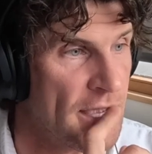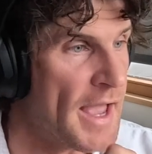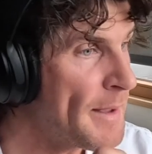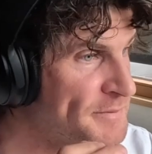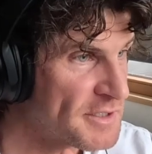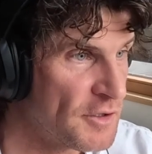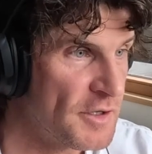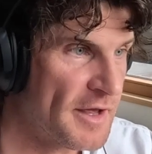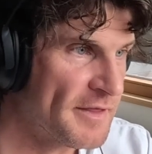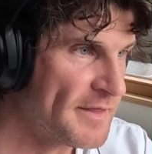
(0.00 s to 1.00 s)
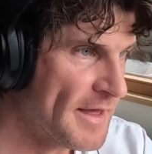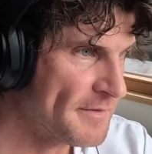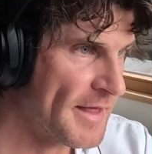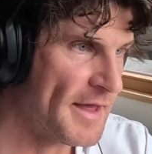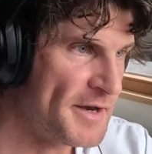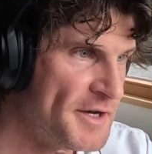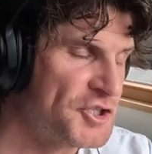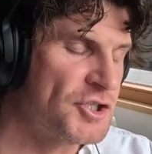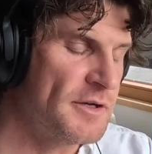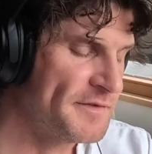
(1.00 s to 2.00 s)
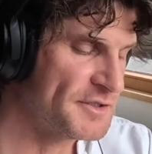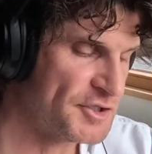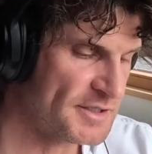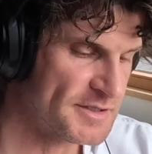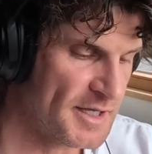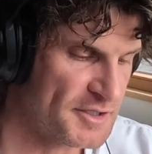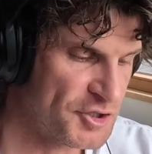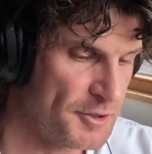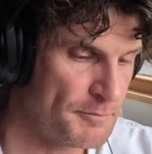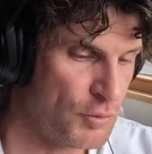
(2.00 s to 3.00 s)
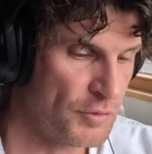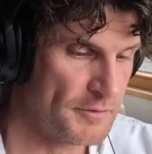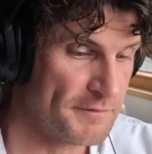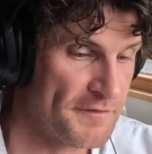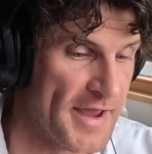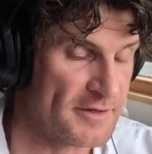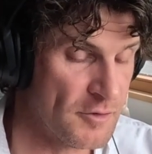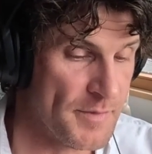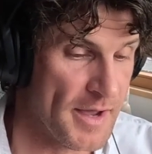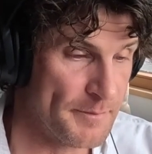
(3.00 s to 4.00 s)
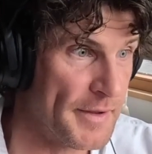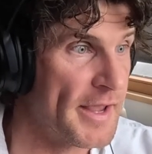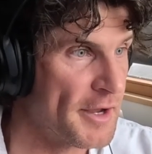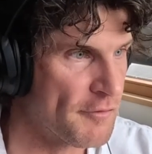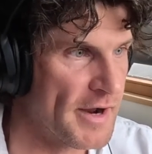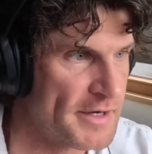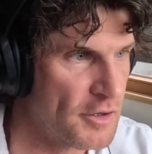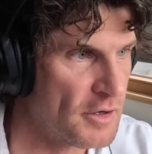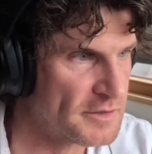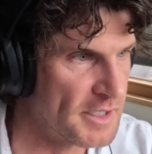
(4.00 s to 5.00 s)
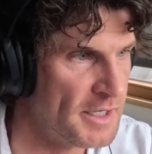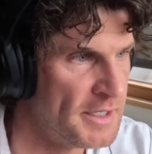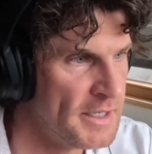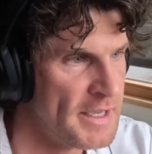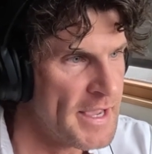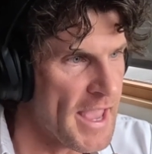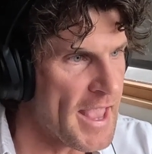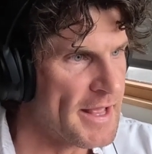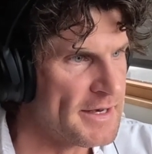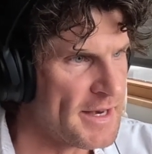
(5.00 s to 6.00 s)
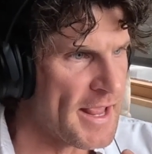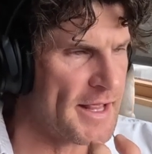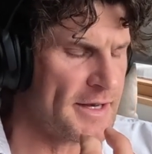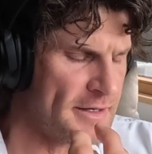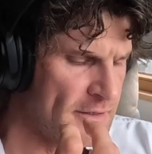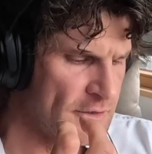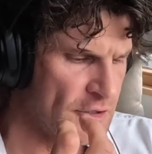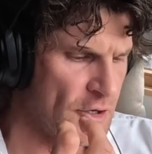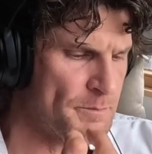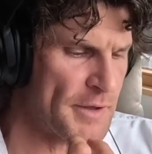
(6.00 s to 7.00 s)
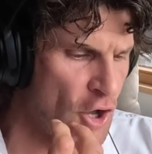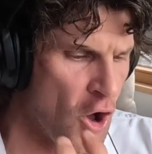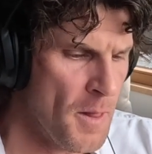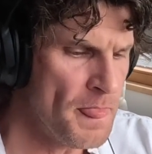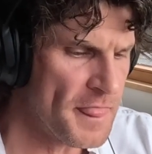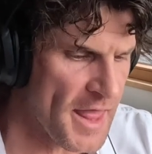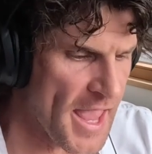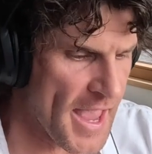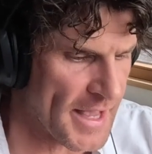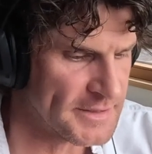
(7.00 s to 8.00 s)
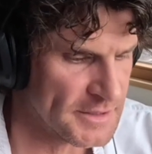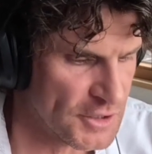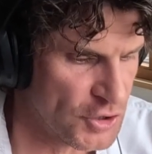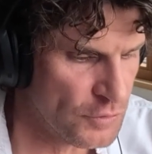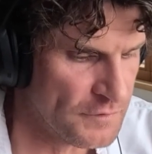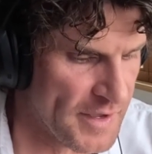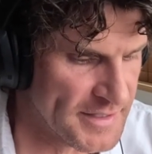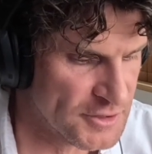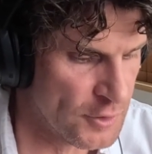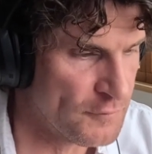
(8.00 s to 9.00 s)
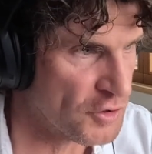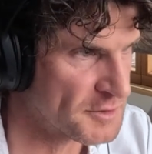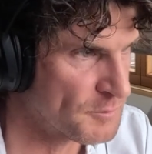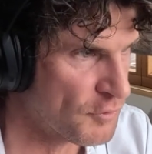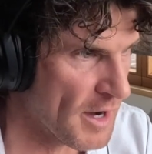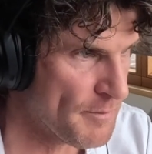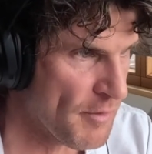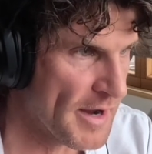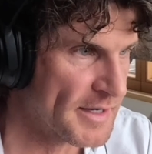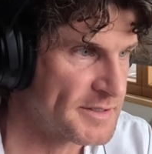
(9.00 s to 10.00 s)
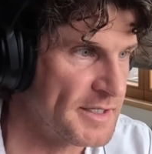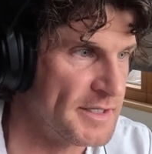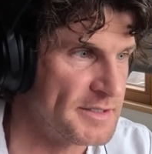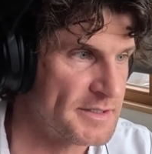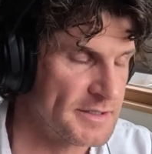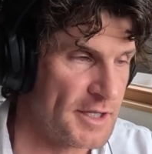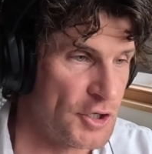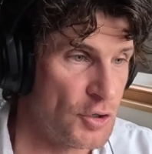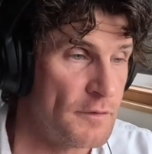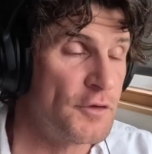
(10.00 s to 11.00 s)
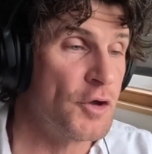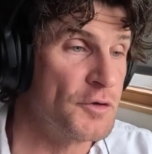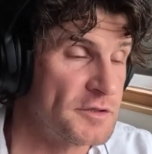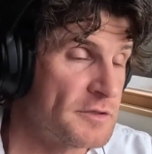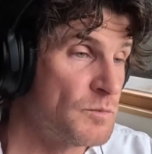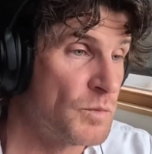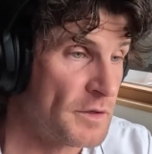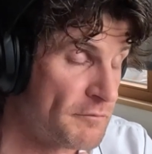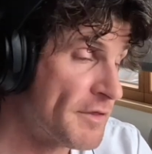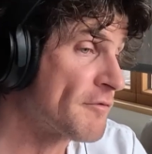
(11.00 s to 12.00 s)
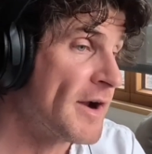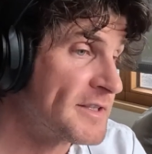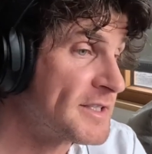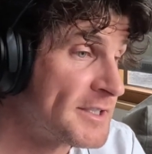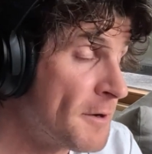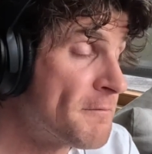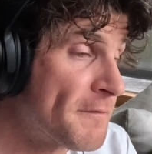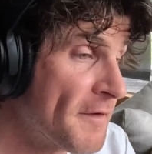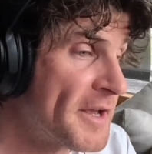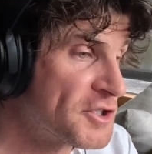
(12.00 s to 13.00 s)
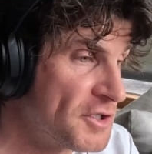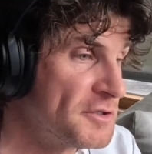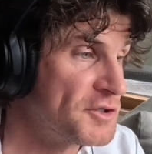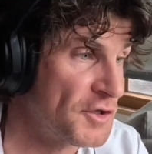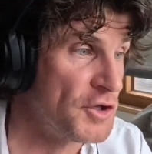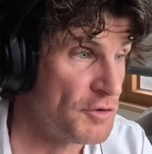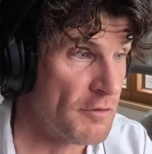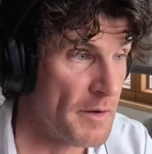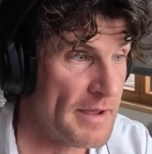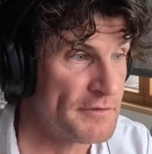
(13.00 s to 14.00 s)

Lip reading: absolutely. I think that initiative is just such an important factor about being a great doctor. And beyond that, you've got some great practices that you've used with regards to self-reflection so that you grow, haven't